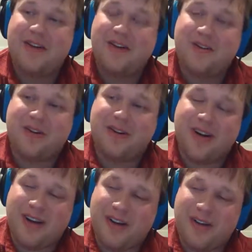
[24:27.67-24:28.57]

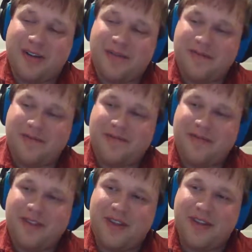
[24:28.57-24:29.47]
or
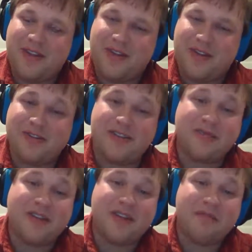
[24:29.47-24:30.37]
they learn
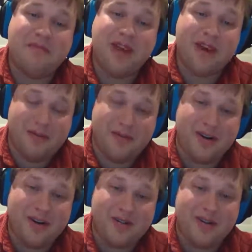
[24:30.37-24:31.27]
something that men
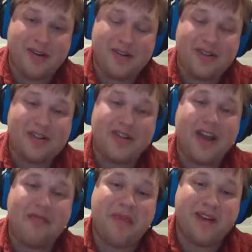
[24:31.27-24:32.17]
were just
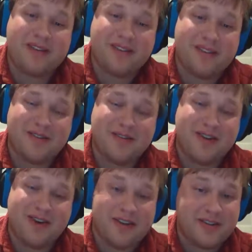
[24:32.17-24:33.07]
not meant to
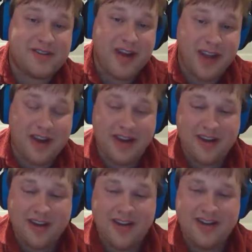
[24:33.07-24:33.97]
understand.
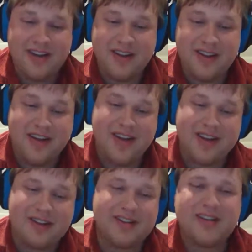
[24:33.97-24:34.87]

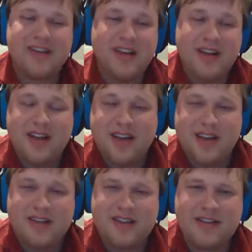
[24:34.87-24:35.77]
And
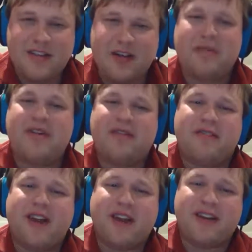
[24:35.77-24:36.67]
this has a little bit
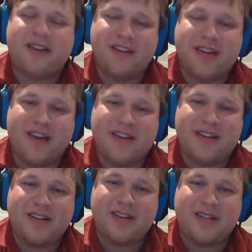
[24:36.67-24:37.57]
of
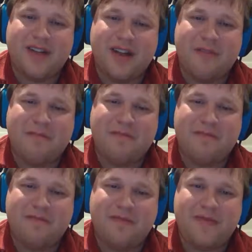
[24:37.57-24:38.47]
that um,
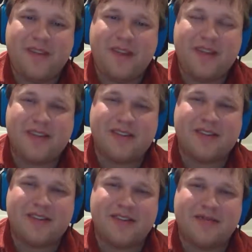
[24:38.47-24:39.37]
he
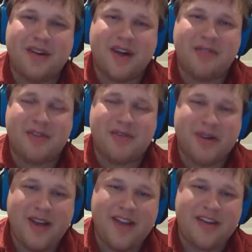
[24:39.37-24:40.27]
is
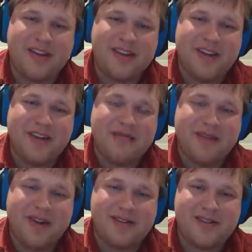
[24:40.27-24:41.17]
betrayed
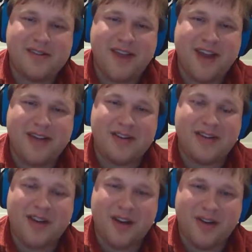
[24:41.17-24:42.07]
by his desire
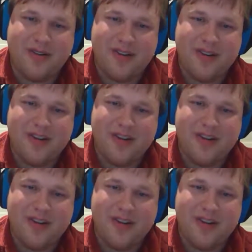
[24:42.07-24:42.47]
to know,